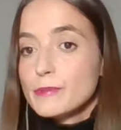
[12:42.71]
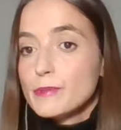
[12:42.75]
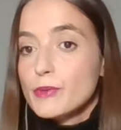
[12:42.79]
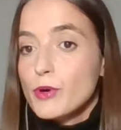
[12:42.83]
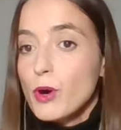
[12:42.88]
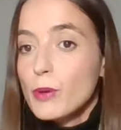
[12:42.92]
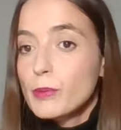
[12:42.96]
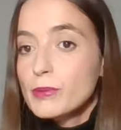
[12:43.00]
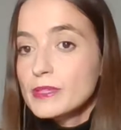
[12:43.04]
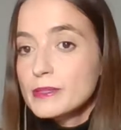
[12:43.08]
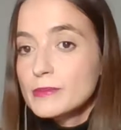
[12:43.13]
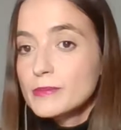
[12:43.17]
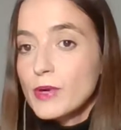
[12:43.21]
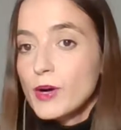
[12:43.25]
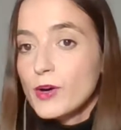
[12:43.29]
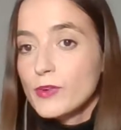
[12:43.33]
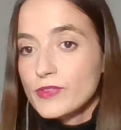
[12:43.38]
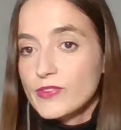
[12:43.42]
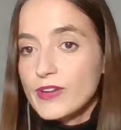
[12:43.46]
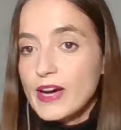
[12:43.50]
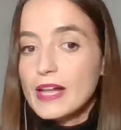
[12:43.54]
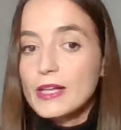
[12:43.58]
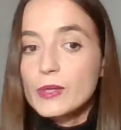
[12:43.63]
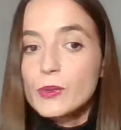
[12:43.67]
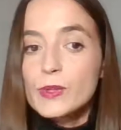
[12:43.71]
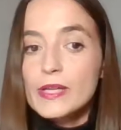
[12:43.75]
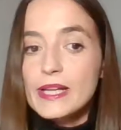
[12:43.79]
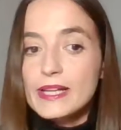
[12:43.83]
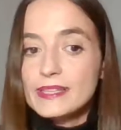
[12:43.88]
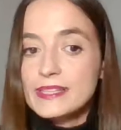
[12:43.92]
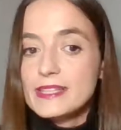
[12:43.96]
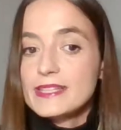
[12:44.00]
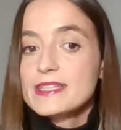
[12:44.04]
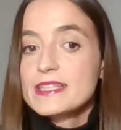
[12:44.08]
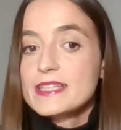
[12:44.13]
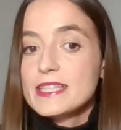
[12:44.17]
The problem of
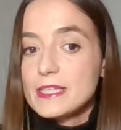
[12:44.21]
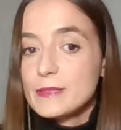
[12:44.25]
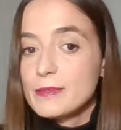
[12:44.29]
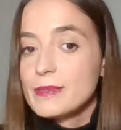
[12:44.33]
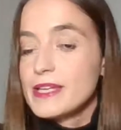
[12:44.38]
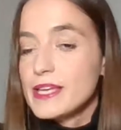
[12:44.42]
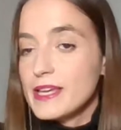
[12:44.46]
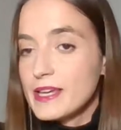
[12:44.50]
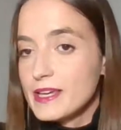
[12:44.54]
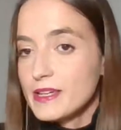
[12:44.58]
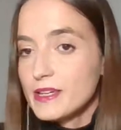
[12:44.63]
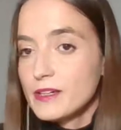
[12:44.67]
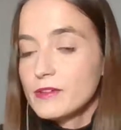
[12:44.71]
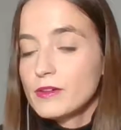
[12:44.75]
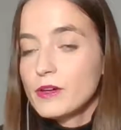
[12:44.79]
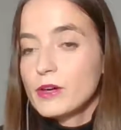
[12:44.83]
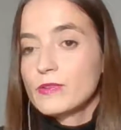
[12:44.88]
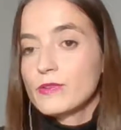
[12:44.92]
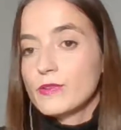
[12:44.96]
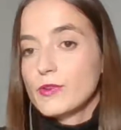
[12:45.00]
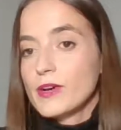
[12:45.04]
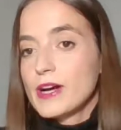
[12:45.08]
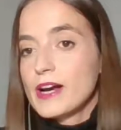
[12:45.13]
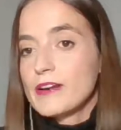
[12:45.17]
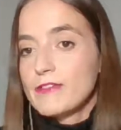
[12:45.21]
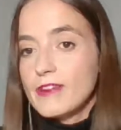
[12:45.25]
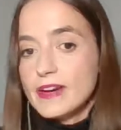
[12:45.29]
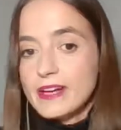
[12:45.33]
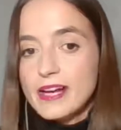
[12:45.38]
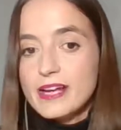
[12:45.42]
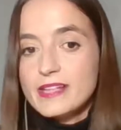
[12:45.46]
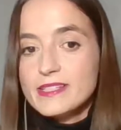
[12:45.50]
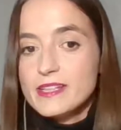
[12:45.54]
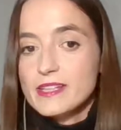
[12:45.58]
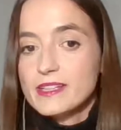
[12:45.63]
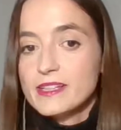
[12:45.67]
calculating CVA for a
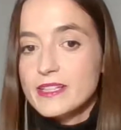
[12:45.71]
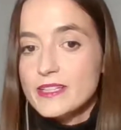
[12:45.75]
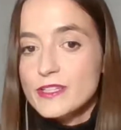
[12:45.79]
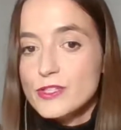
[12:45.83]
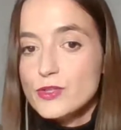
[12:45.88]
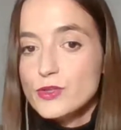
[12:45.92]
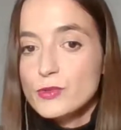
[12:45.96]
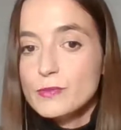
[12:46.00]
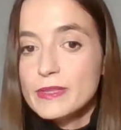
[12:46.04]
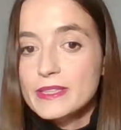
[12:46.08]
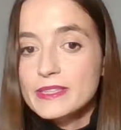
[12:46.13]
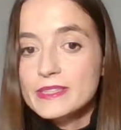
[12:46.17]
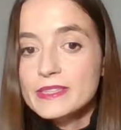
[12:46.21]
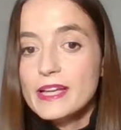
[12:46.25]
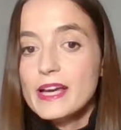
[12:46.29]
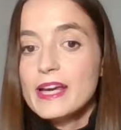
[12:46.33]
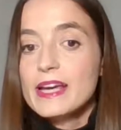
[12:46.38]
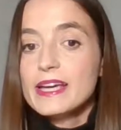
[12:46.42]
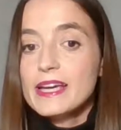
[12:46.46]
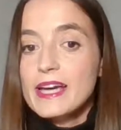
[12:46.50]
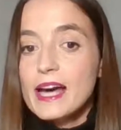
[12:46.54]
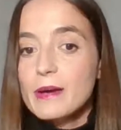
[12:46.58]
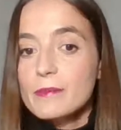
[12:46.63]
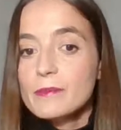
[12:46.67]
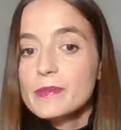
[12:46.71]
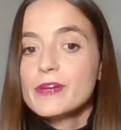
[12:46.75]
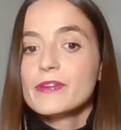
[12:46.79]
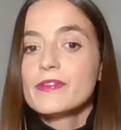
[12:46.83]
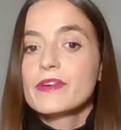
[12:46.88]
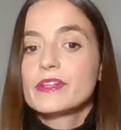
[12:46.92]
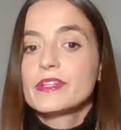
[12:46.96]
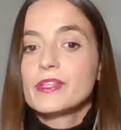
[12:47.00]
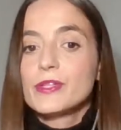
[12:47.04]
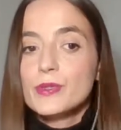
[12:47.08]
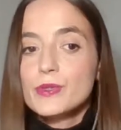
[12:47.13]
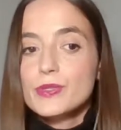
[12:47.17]
financial instrument can
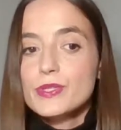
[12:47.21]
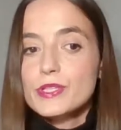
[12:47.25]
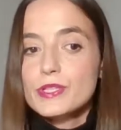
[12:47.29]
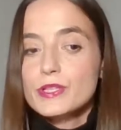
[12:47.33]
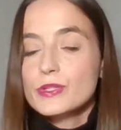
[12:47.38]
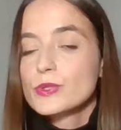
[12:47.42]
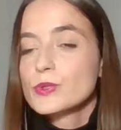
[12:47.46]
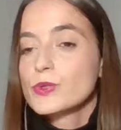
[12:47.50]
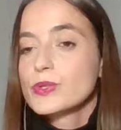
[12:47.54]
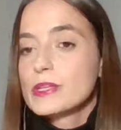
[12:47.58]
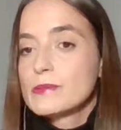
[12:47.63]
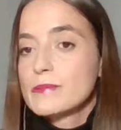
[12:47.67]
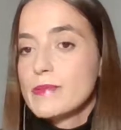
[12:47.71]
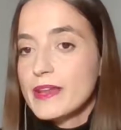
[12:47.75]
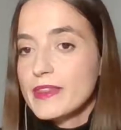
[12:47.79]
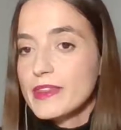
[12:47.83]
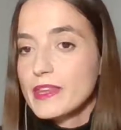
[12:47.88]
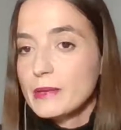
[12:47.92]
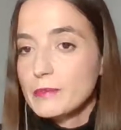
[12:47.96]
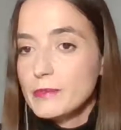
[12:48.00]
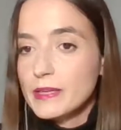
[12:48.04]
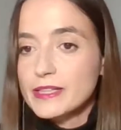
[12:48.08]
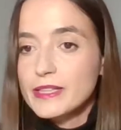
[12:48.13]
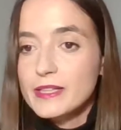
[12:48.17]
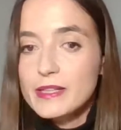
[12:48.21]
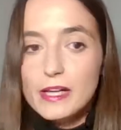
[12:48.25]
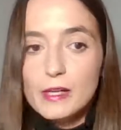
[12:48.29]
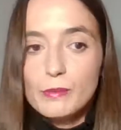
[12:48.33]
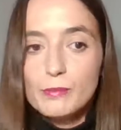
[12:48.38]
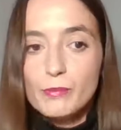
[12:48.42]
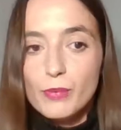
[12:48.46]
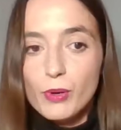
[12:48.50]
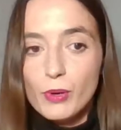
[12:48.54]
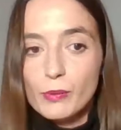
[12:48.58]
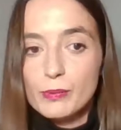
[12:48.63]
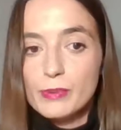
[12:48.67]
be reduced to the
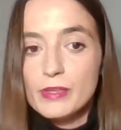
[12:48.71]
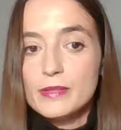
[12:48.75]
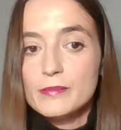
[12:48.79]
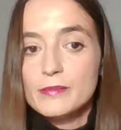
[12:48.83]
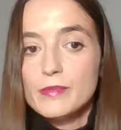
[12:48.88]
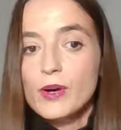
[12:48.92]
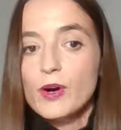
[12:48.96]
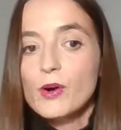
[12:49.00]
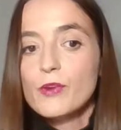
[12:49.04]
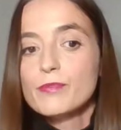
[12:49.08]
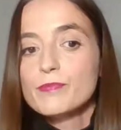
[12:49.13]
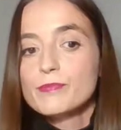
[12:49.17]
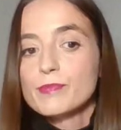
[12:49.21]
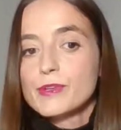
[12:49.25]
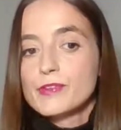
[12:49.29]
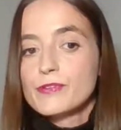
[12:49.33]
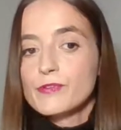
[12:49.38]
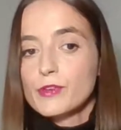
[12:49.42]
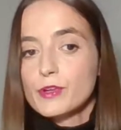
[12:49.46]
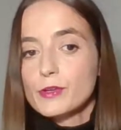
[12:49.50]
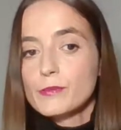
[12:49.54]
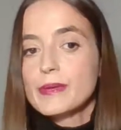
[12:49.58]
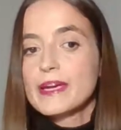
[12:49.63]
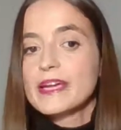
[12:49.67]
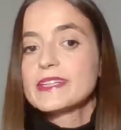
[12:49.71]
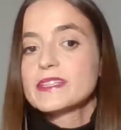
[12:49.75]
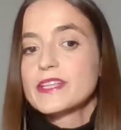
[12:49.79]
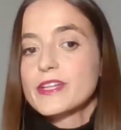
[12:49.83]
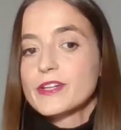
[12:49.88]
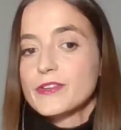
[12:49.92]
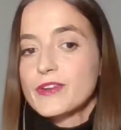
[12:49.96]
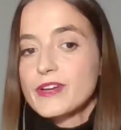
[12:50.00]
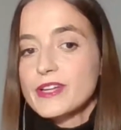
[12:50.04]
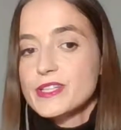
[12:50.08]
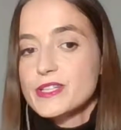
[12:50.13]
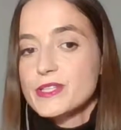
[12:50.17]
mathematical problem of performing
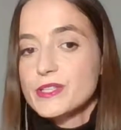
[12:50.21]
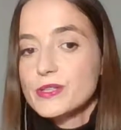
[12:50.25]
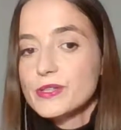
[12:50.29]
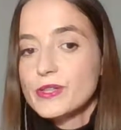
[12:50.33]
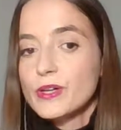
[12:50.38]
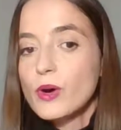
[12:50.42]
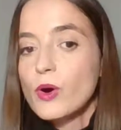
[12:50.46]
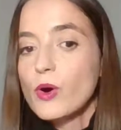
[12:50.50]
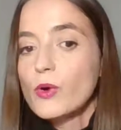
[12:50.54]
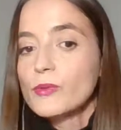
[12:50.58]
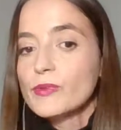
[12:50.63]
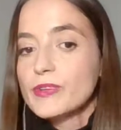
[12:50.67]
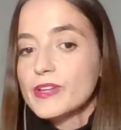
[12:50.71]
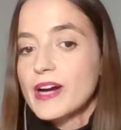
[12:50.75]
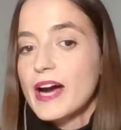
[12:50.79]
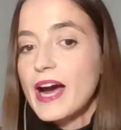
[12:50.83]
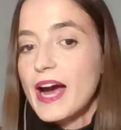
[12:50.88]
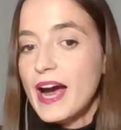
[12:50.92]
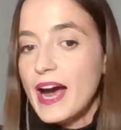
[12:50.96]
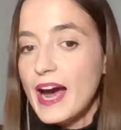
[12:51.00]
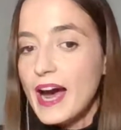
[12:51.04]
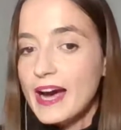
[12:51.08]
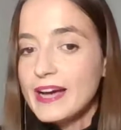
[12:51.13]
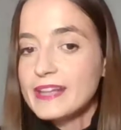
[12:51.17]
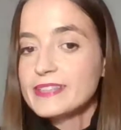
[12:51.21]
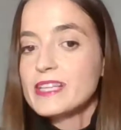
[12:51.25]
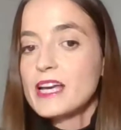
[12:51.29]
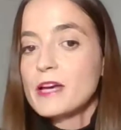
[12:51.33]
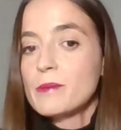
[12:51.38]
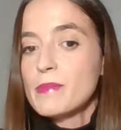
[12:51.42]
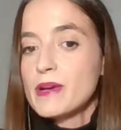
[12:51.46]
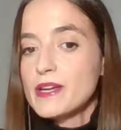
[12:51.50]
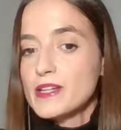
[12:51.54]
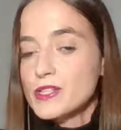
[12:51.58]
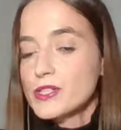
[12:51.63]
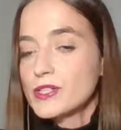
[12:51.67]
integration over a
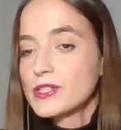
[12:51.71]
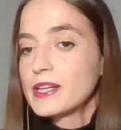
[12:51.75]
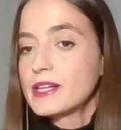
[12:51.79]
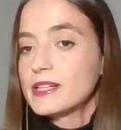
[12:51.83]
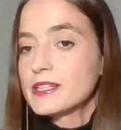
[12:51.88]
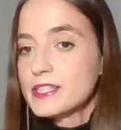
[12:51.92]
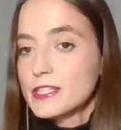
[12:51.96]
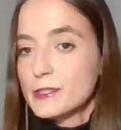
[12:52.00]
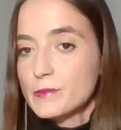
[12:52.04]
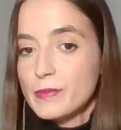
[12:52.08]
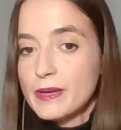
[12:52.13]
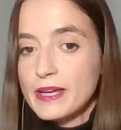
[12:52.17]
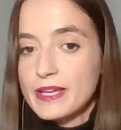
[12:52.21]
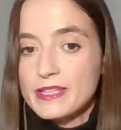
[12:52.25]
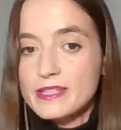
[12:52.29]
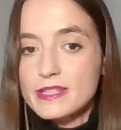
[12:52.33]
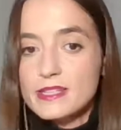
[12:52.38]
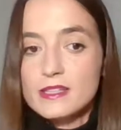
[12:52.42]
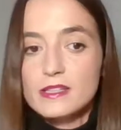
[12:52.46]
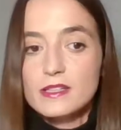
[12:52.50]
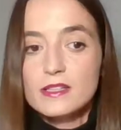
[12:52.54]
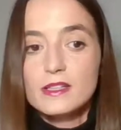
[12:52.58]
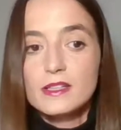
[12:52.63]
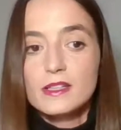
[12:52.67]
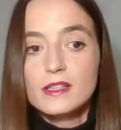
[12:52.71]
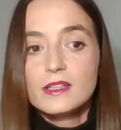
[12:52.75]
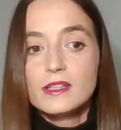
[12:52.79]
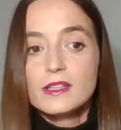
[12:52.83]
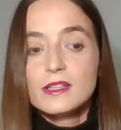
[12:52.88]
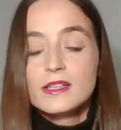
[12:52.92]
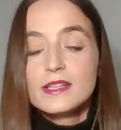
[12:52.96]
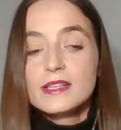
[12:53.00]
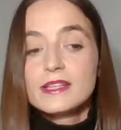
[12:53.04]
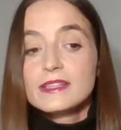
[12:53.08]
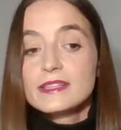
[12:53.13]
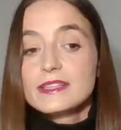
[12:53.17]
high-dimensional space.
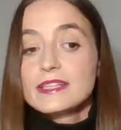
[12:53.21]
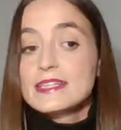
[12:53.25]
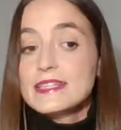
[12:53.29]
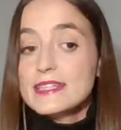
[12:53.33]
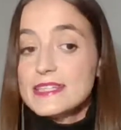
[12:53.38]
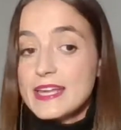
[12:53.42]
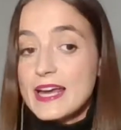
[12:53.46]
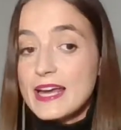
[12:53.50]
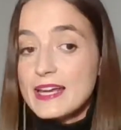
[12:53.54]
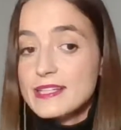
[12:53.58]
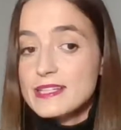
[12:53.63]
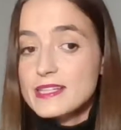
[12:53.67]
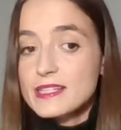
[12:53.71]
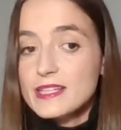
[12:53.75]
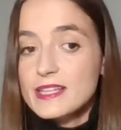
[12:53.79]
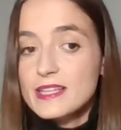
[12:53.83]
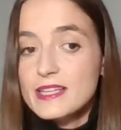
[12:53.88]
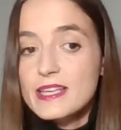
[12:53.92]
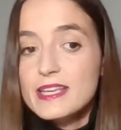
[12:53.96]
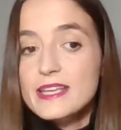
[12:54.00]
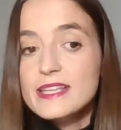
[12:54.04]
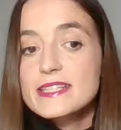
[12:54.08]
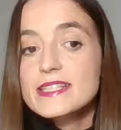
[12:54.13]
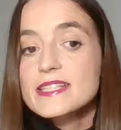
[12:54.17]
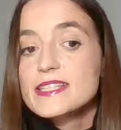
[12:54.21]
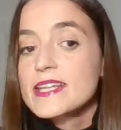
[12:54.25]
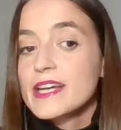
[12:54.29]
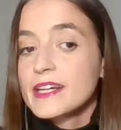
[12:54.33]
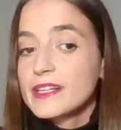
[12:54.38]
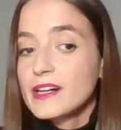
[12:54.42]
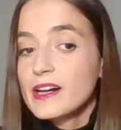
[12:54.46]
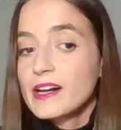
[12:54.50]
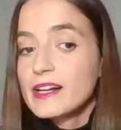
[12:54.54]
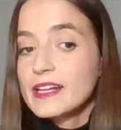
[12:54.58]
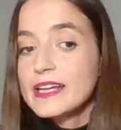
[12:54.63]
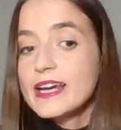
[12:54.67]
This task is
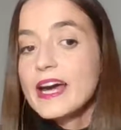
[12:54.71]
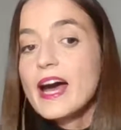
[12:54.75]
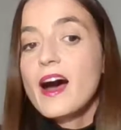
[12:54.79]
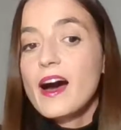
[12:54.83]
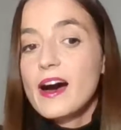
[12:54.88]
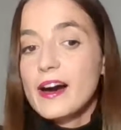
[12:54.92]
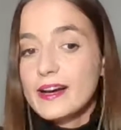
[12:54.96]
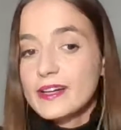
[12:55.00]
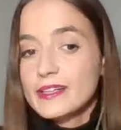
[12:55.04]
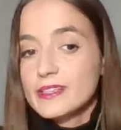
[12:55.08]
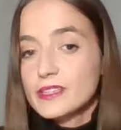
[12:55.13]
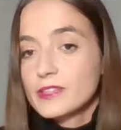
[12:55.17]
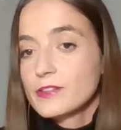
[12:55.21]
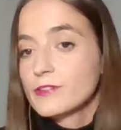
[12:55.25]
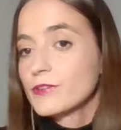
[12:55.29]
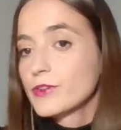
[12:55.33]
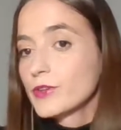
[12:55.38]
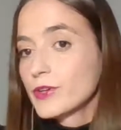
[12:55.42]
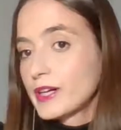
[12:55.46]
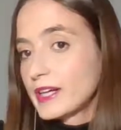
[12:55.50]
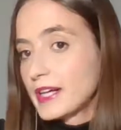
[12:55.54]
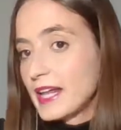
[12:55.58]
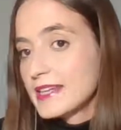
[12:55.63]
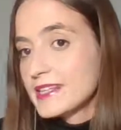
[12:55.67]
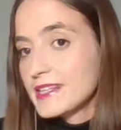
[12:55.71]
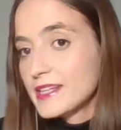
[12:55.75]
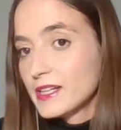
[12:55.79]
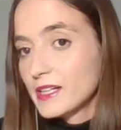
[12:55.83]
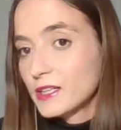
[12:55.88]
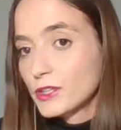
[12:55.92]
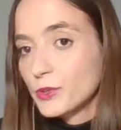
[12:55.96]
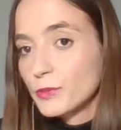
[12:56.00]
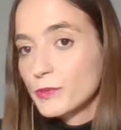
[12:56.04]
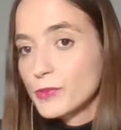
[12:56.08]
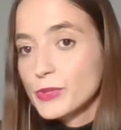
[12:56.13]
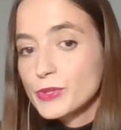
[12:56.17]
generally hard for
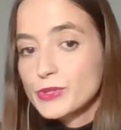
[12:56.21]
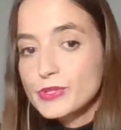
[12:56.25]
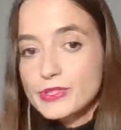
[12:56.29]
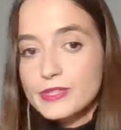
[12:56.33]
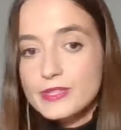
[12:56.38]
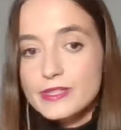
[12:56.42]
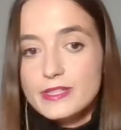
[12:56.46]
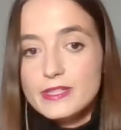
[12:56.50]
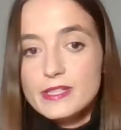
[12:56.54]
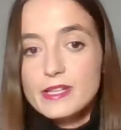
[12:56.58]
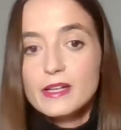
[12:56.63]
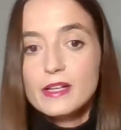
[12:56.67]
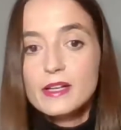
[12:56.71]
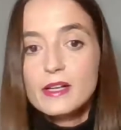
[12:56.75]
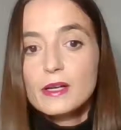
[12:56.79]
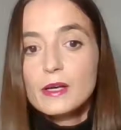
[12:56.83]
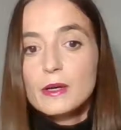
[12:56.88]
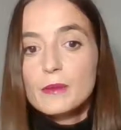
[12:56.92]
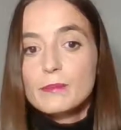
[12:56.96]
classical computers,